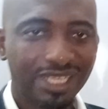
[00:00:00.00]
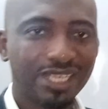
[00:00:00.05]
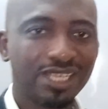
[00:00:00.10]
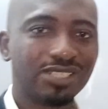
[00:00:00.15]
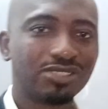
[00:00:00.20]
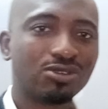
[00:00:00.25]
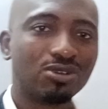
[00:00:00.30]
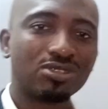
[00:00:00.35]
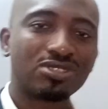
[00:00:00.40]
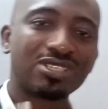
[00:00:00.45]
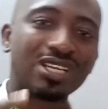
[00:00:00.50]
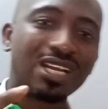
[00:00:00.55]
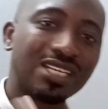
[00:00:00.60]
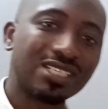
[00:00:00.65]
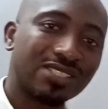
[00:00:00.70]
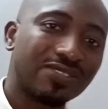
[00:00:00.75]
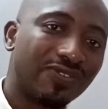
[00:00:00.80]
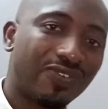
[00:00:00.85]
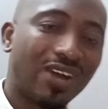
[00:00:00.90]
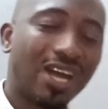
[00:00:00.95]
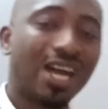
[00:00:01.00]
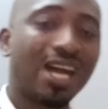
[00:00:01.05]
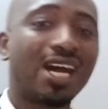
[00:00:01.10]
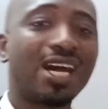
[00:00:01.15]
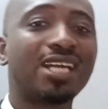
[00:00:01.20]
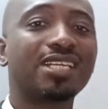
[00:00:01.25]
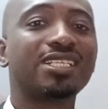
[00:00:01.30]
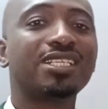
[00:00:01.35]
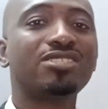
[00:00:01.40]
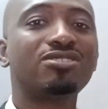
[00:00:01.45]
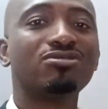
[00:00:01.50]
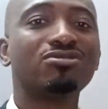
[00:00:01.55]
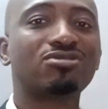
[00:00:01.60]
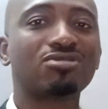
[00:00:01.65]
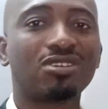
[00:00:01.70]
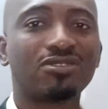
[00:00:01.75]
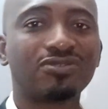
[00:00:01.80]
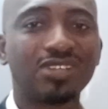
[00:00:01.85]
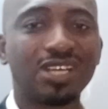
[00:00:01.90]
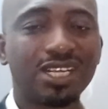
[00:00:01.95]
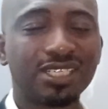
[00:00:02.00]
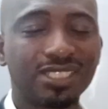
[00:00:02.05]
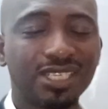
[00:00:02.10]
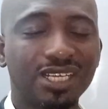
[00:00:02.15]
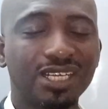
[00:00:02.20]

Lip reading: to transfer the use of that